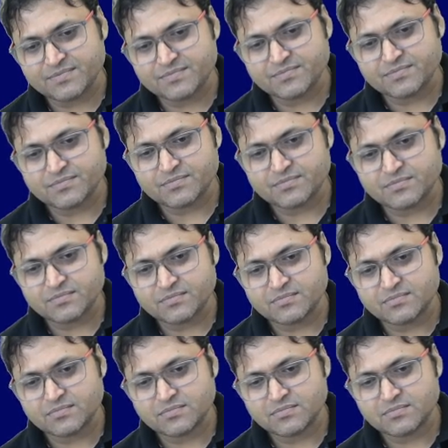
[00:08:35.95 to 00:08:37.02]

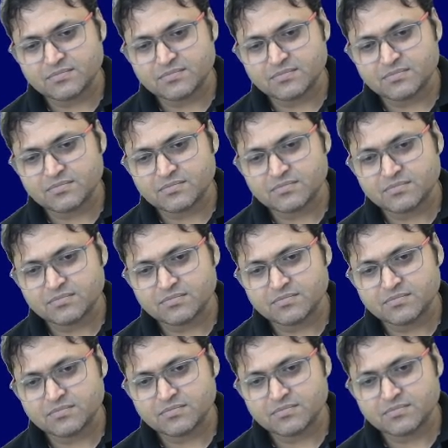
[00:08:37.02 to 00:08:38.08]

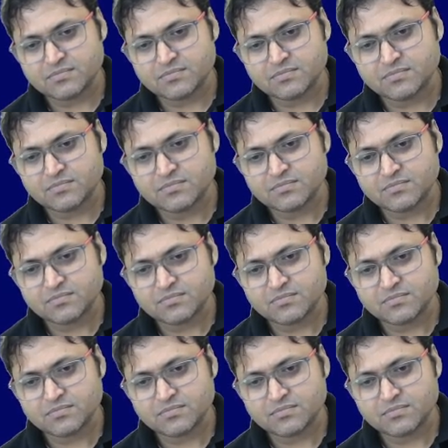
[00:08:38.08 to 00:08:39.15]

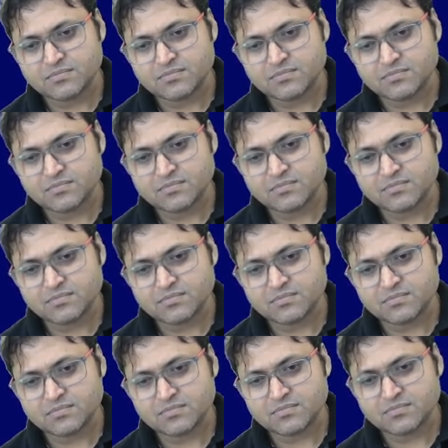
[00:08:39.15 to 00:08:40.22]

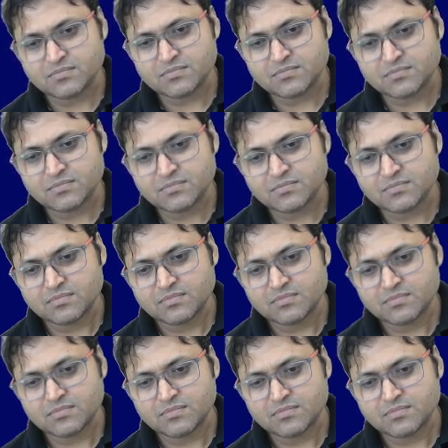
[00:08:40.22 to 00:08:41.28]

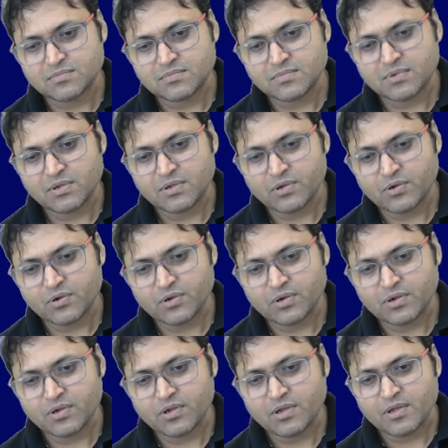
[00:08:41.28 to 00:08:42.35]

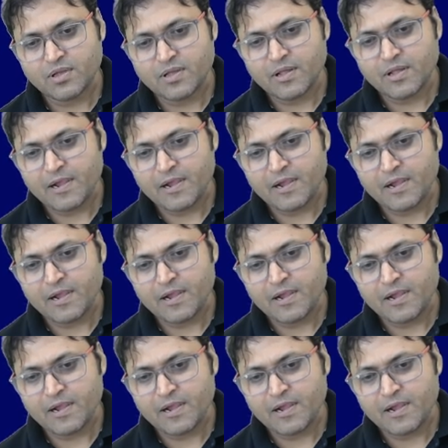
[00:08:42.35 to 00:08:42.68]
Nobody speaks.